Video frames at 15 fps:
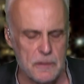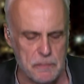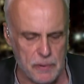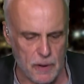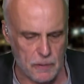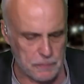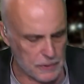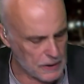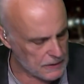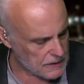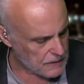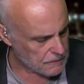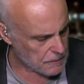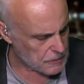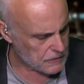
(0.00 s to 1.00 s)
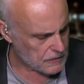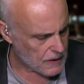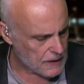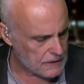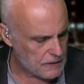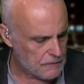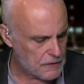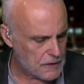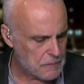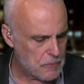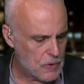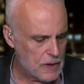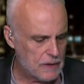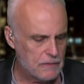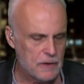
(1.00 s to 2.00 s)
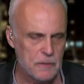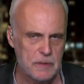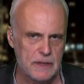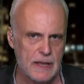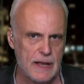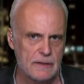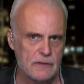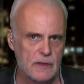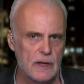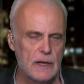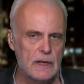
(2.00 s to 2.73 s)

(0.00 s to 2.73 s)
appropriately from a scientific point of view, but that's